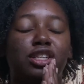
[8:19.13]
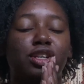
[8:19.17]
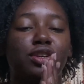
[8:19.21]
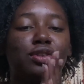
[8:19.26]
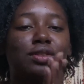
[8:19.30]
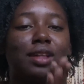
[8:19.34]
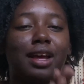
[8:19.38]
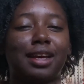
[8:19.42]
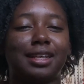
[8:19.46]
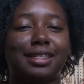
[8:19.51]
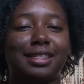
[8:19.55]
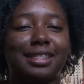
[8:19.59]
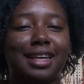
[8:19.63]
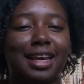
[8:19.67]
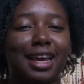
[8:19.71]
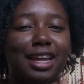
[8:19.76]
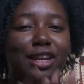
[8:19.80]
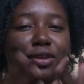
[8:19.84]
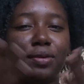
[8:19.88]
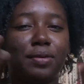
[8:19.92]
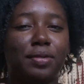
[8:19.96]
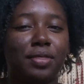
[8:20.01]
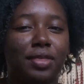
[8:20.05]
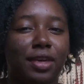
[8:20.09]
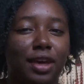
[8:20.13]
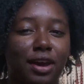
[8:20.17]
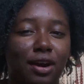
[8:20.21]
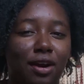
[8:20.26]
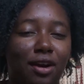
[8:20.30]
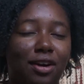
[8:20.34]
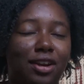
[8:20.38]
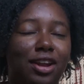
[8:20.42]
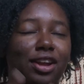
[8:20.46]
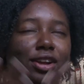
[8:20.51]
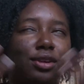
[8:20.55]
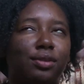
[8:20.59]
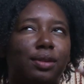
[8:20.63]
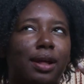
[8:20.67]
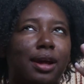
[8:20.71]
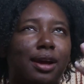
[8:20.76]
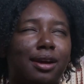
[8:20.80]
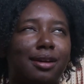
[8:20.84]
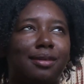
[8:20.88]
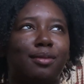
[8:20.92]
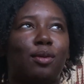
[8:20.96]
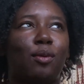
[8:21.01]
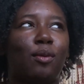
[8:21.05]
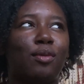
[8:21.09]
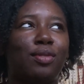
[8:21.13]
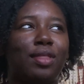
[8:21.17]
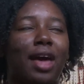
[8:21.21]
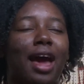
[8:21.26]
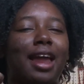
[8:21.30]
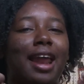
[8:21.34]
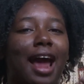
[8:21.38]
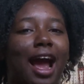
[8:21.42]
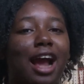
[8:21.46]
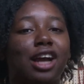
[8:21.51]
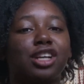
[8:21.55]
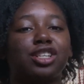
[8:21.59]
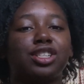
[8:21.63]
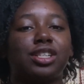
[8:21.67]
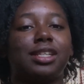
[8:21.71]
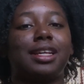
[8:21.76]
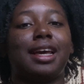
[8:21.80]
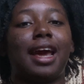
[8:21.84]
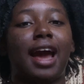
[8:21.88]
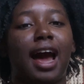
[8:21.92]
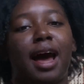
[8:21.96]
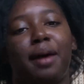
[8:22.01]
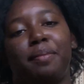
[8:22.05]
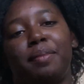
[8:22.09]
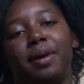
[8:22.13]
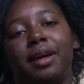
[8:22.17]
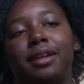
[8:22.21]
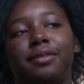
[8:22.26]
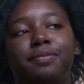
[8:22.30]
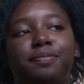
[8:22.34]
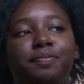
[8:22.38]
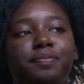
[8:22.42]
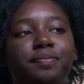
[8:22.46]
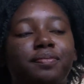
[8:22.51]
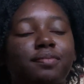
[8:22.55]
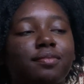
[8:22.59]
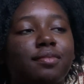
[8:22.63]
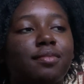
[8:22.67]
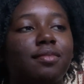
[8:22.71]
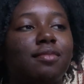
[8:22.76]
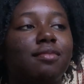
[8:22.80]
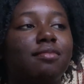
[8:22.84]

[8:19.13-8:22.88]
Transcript: until you like sit and you think on it and you're like, oh, that actually happened.